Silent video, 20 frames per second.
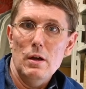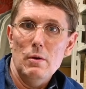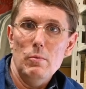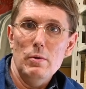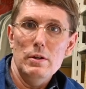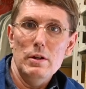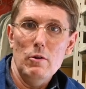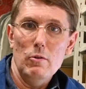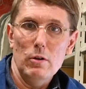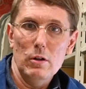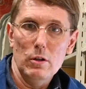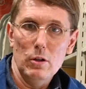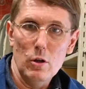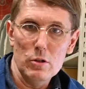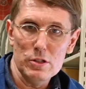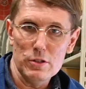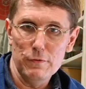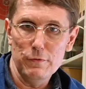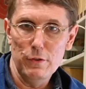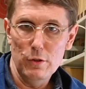when there are
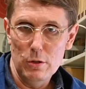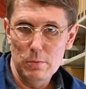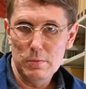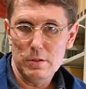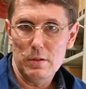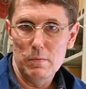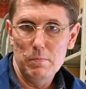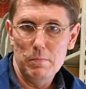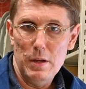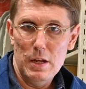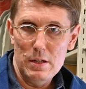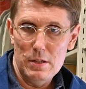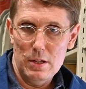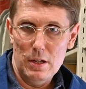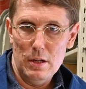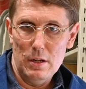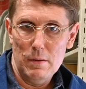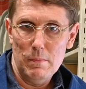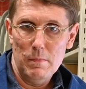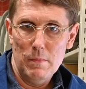lots of firms
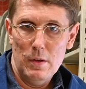competing,